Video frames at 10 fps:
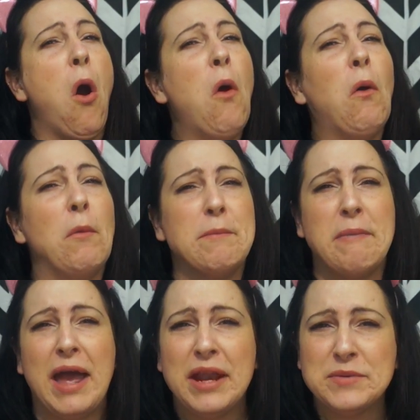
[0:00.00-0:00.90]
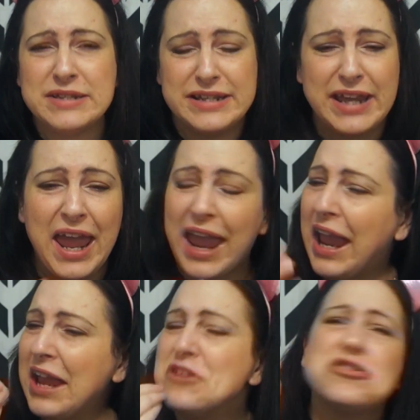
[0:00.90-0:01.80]
Oh man, I was
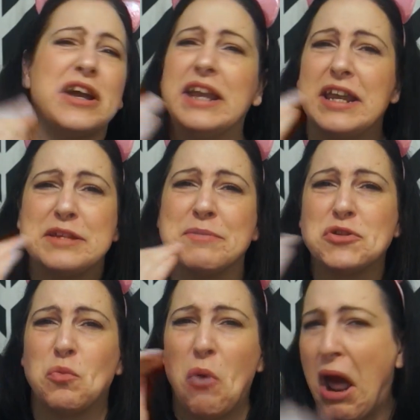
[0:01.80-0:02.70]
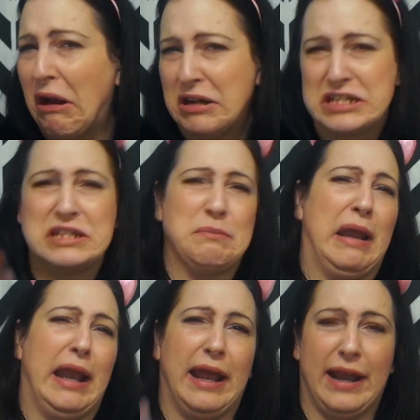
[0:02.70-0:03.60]
gagging and trying to get as much water and
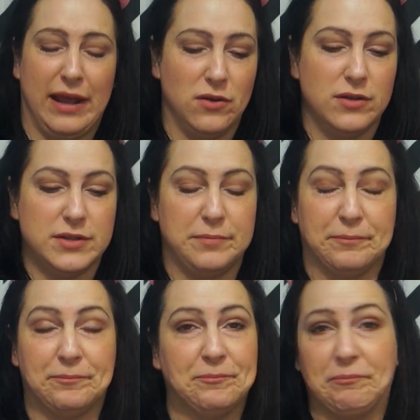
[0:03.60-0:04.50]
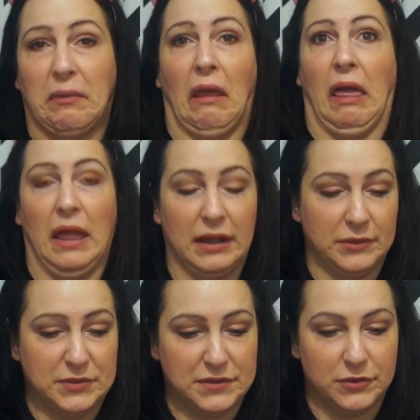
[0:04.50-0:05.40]
spitting it out. Ugh,
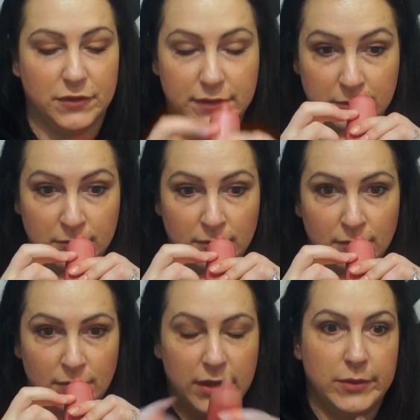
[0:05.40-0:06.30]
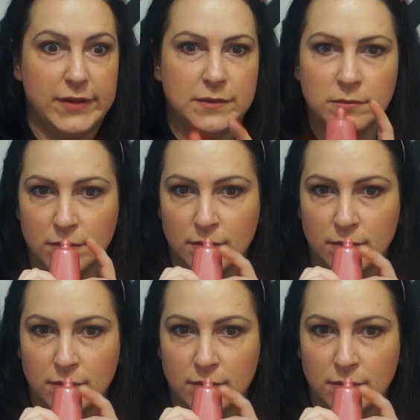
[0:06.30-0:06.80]
it was so gross. Anyways,